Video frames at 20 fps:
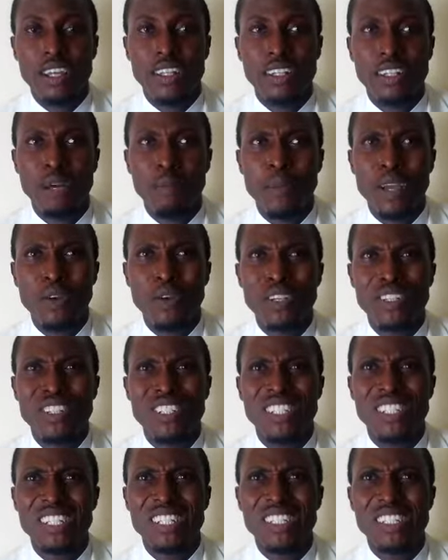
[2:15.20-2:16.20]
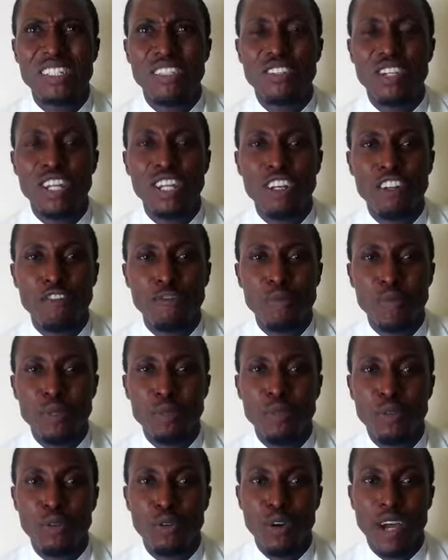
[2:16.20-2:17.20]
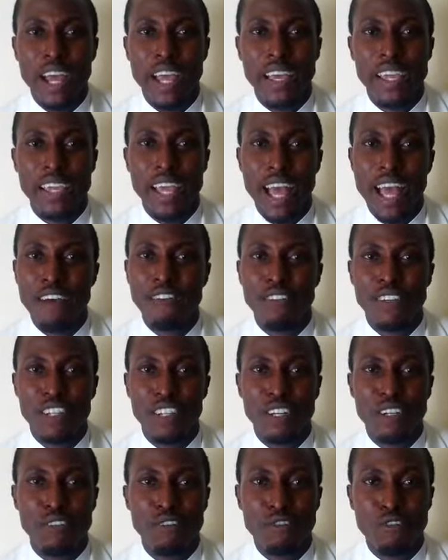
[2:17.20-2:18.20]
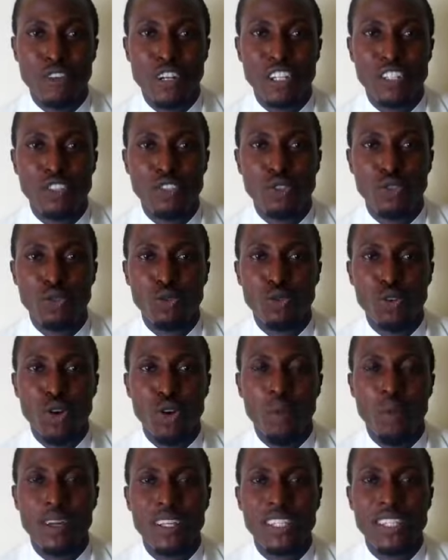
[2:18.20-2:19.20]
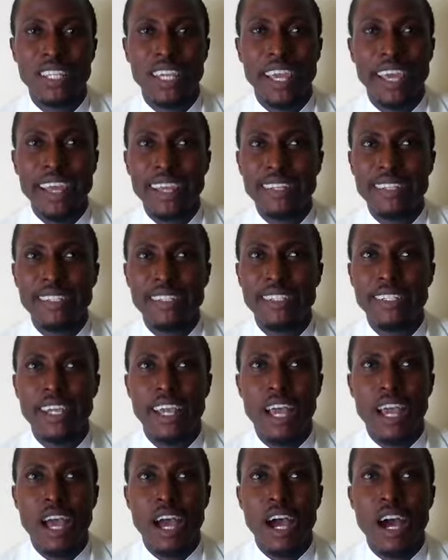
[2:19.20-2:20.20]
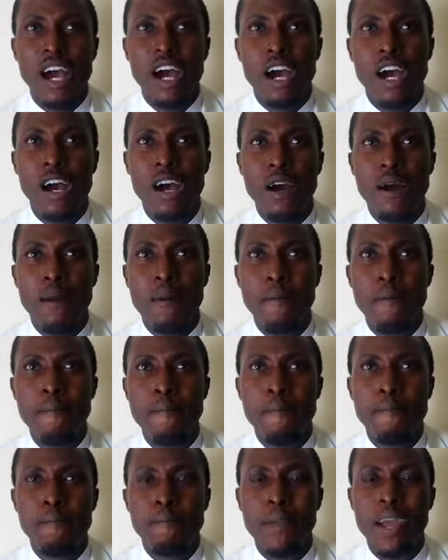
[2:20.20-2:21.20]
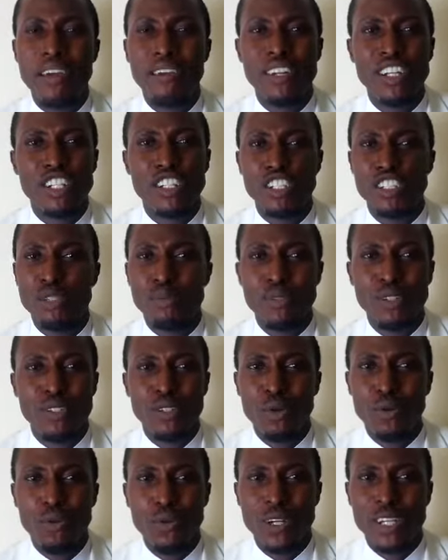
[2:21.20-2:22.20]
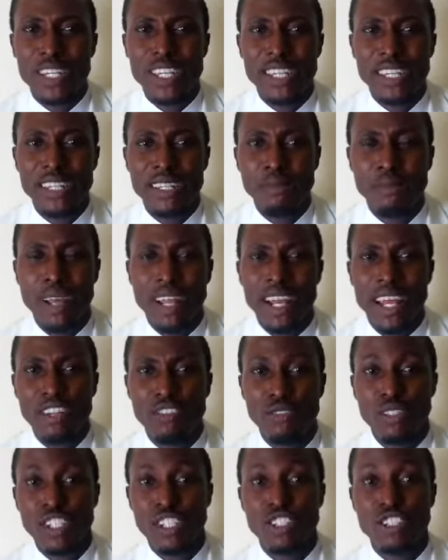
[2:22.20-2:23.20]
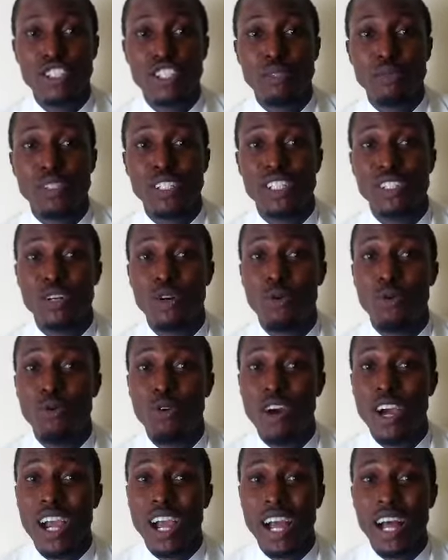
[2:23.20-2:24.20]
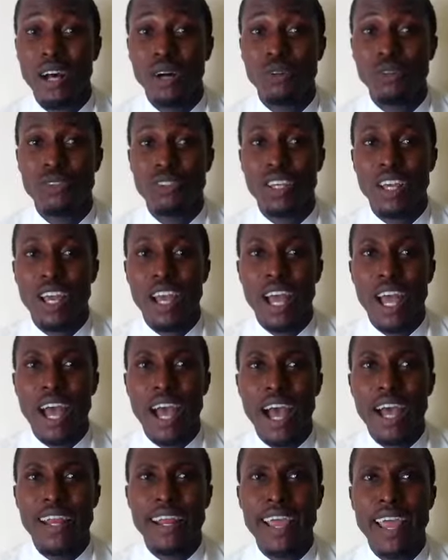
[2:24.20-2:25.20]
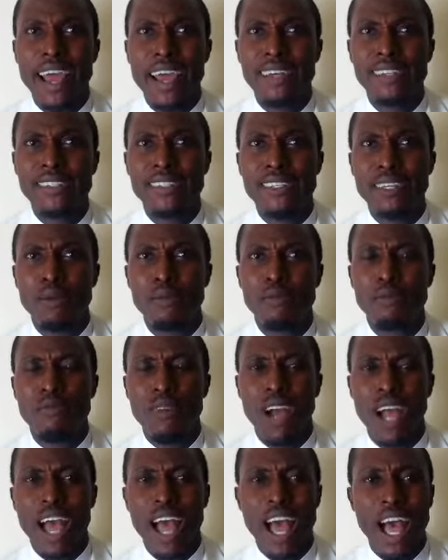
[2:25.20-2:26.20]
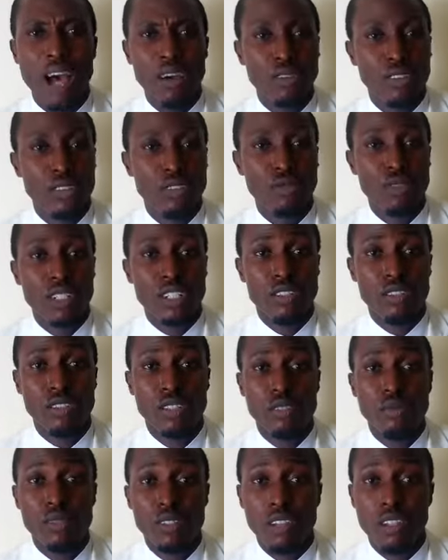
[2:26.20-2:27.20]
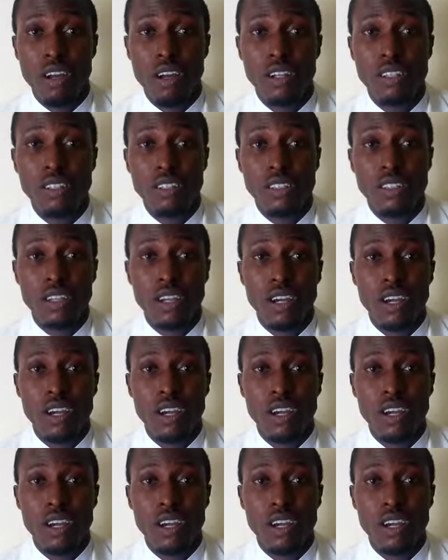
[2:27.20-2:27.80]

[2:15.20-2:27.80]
Now my question is, a lot of people, I have a lot of friends who come and say, Eddie, my relationship is not working, my last relationship did not work out. And I asked them, how did the relationship start?